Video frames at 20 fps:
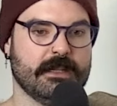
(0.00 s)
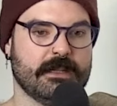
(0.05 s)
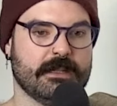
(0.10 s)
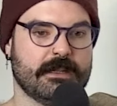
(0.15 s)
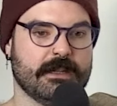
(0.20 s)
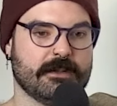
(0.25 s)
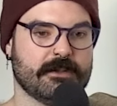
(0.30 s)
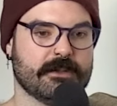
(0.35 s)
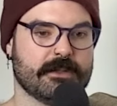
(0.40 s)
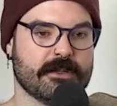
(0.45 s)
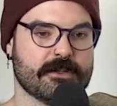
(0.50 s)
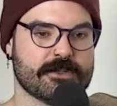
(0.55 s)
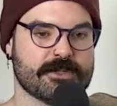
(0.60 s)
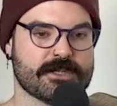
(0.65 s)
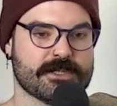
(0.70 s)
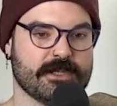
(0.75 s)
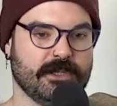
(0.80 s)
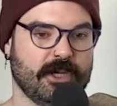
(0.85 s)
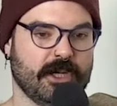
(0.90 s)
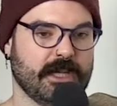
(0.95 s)
They're
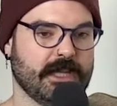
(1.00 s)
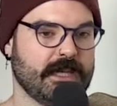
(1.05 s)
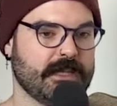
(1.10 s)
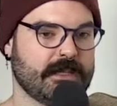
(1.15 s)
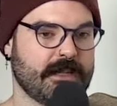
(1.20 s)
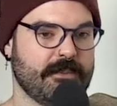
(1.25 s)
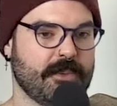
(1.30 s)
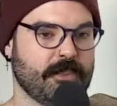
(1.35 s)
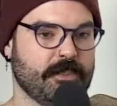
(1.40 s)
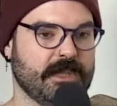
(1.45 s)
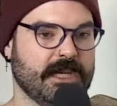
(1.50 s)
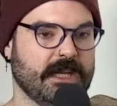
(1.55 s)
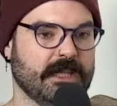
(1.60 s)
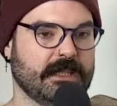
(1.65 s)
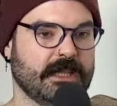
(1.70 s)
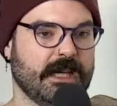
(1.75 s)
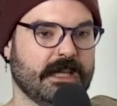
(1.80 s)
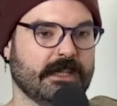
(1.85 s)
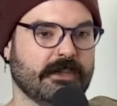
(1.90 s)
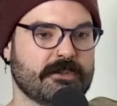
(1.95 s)
just looking at them and being
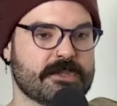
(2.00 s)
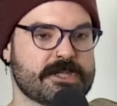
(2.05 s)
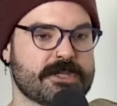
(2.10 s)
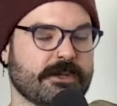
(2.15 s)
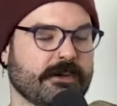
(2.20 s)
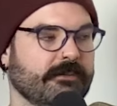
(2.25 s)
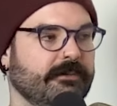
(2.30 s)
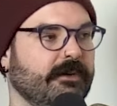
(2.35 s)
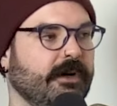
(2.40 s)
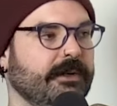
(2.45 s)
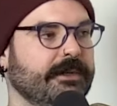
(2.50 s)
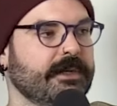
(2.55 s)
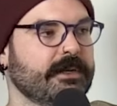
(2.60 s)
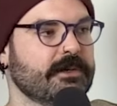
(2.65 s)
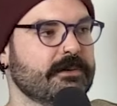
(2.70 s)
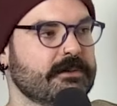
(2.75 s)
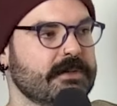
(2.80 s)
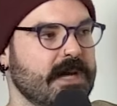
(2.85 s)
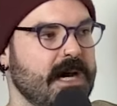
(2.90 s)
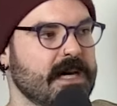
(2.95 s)
like, it was your fault that
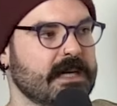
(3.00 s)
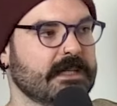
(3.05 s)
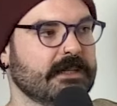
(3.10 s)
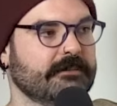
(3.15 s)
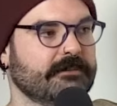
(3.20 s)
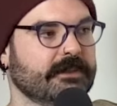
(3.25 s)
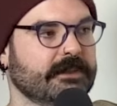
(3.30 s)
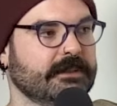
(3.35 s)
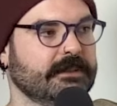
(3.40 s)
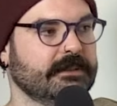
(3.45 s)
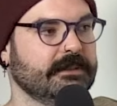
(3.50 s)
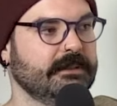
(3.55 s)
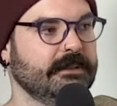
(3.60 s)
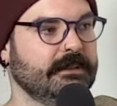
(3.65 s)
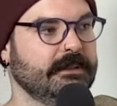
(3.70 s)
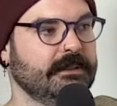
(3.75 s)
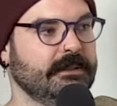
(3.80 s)
you died of a